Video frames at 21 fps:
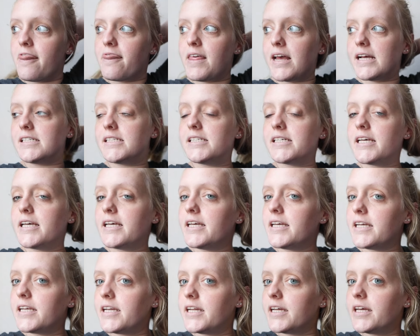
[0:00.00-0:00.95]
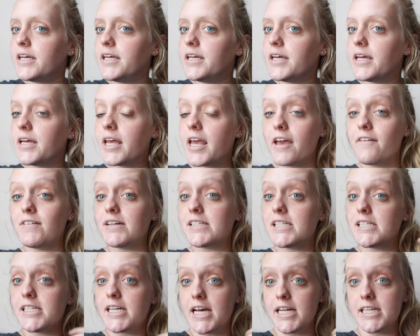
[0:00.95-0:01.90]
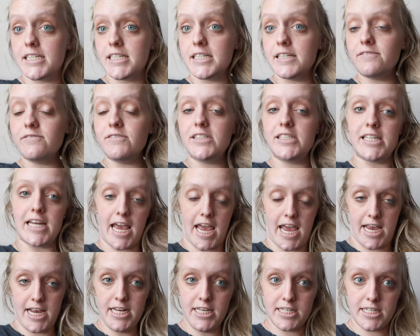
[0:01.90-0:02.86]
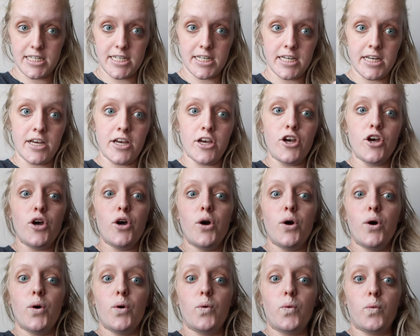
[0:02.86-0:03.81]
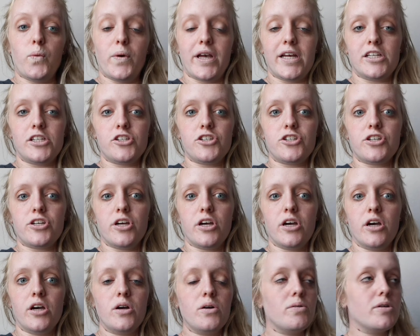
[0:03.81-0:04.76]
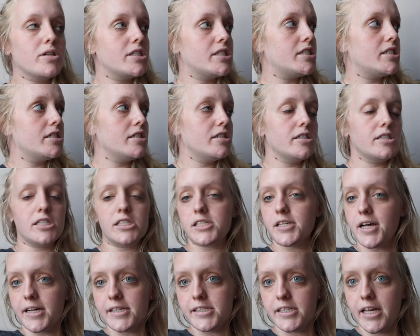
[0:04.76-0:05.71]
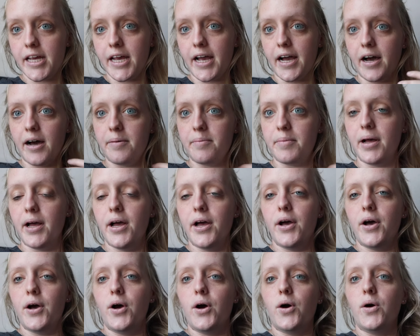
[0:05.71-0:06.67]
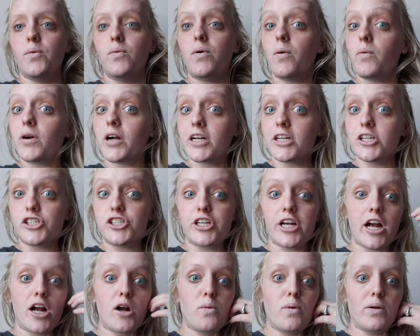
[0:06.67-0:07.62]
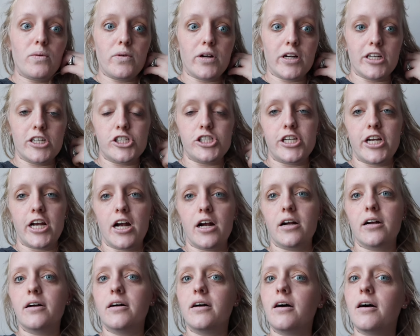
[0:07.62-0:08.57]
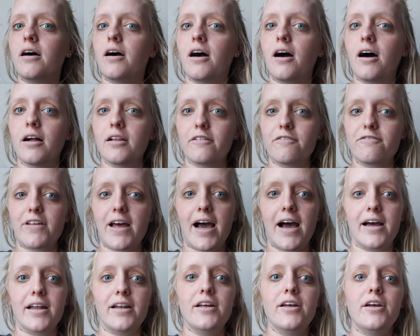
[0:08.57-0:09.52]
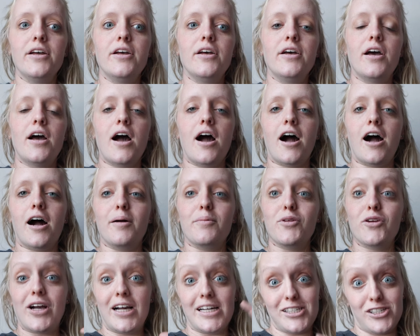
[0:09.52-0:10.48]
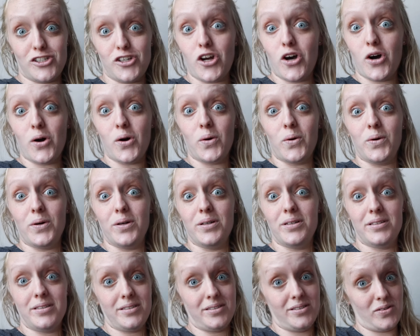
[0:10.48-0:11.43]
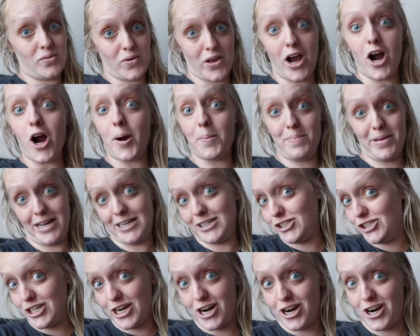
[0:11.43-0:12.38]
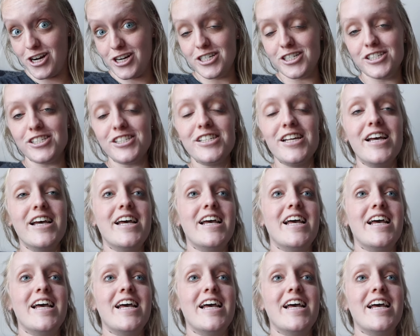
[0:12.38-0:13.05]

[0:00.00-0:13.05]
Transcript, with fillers: they did give us a tentative date, which we're still discussing um, what we're gonna share, when we're gonna share, all of that. Um, you guys know we are big sharers.